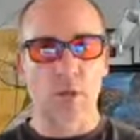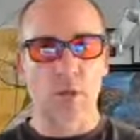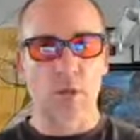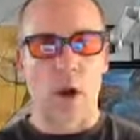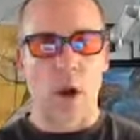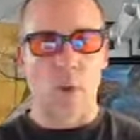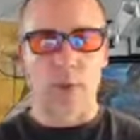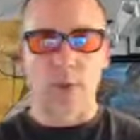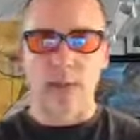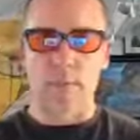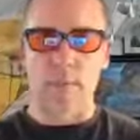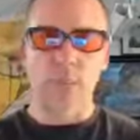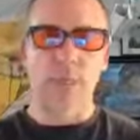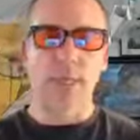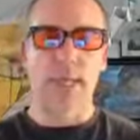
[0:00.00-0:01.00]
are we
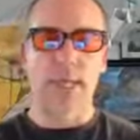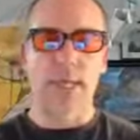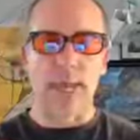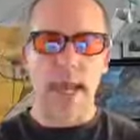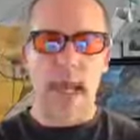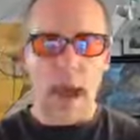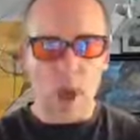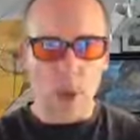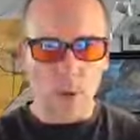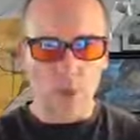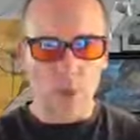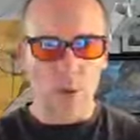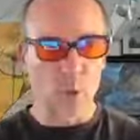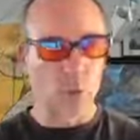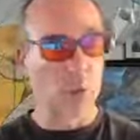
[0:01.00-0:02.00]
able to get
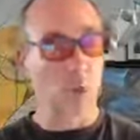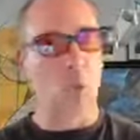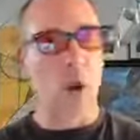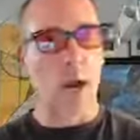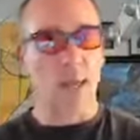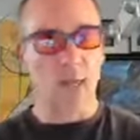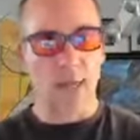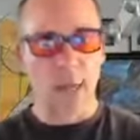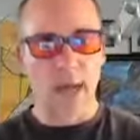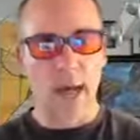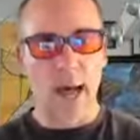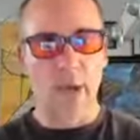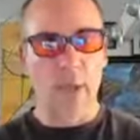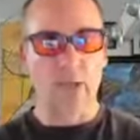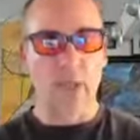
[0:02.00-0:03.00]
out? Do we want to get
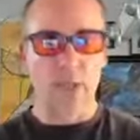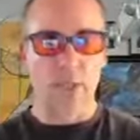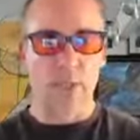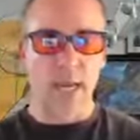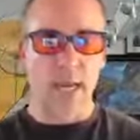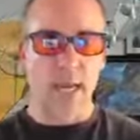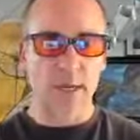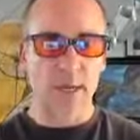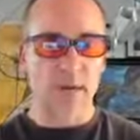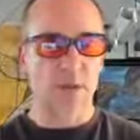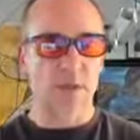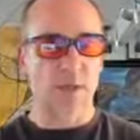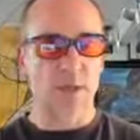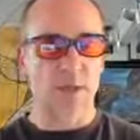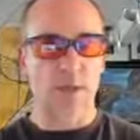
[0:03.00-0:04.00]
out? Do we stay in here?
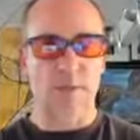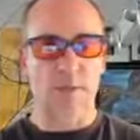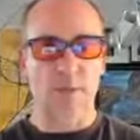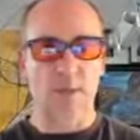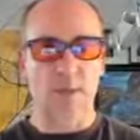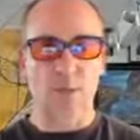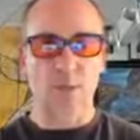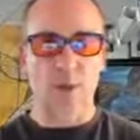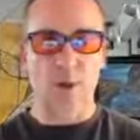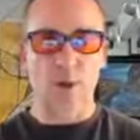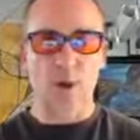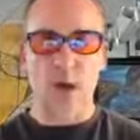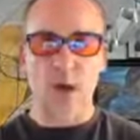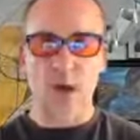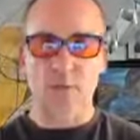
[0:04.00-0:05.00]
Is there something that could
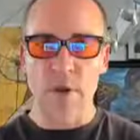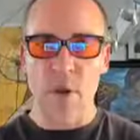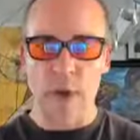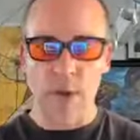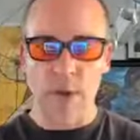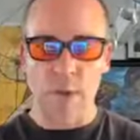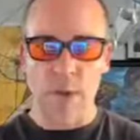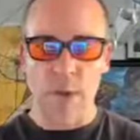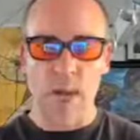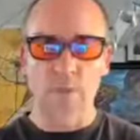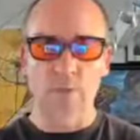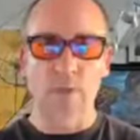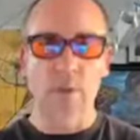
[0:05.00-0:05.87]
turn off the hologram?